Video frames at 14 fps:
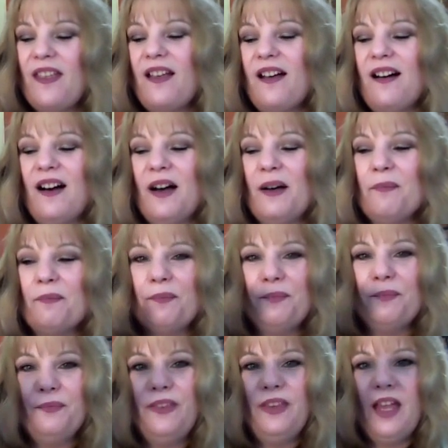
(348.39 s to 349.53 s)
You
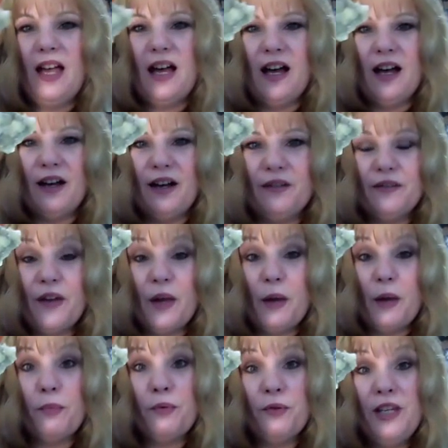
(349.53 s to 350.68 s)
have
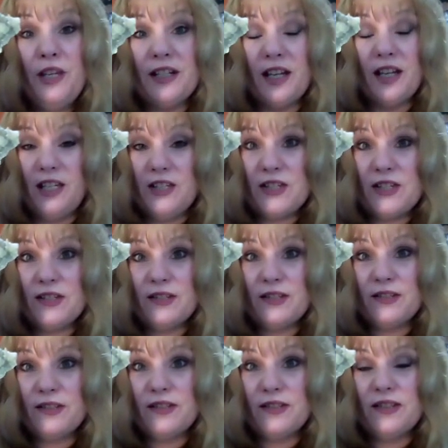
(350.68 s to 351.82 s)
preonite.
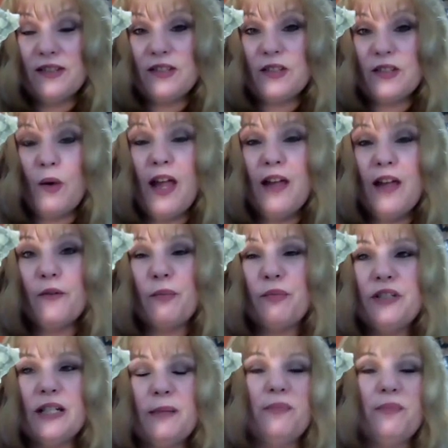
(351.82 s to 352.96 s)
So I have a
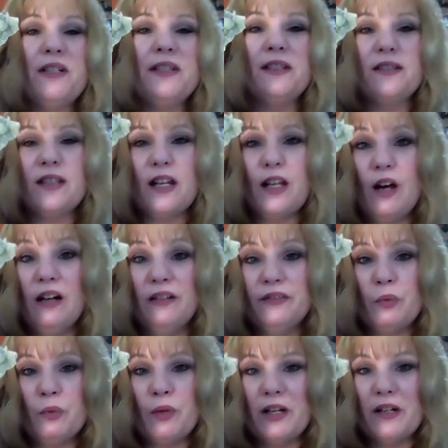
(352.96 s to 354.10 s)
preonite bracelet that I
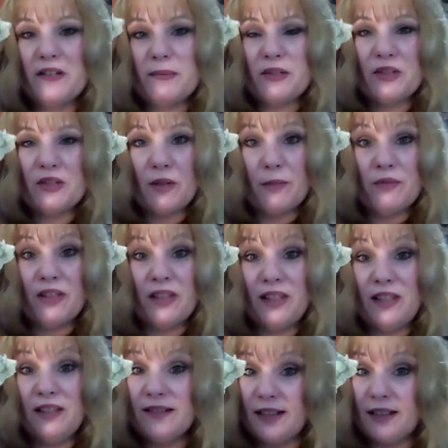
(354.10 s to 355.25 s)
often wear, especially when I'm doing
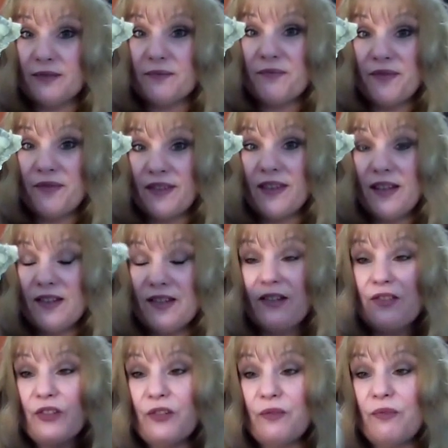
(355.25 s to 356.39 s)
healing. So
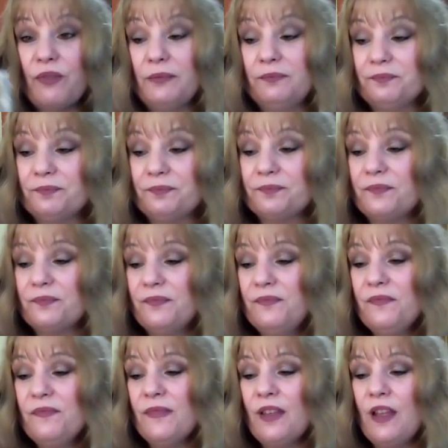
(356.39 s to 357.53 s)
that's a good one.
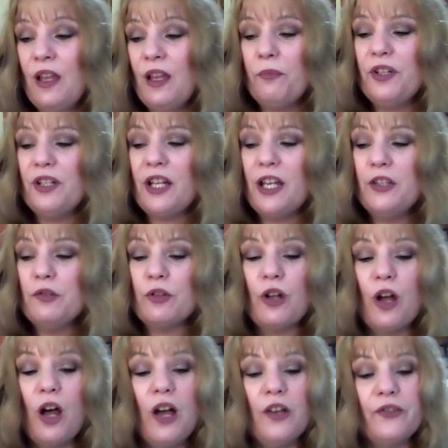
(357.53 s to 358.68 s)
Preonite, you
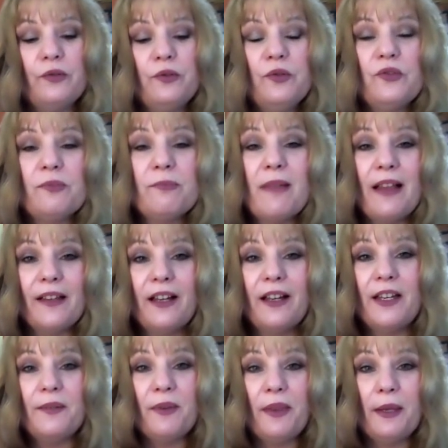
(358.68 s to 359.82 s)
can also use
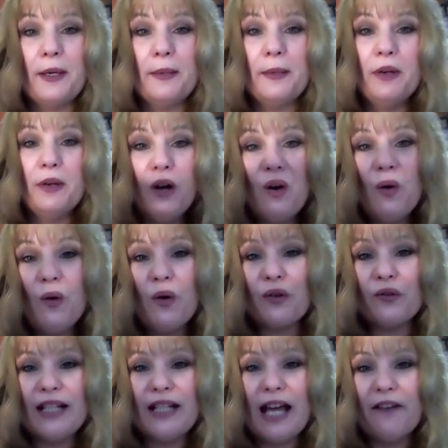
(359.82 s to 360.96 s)
malachite with him, or
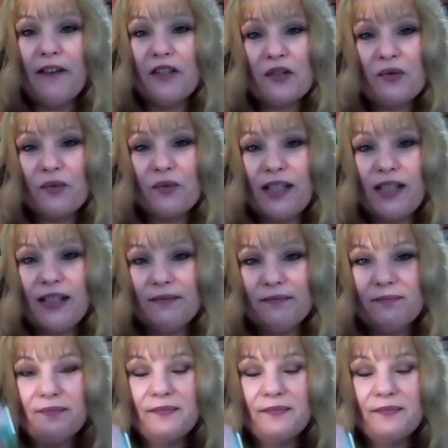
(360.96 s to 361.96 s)
green aventurine.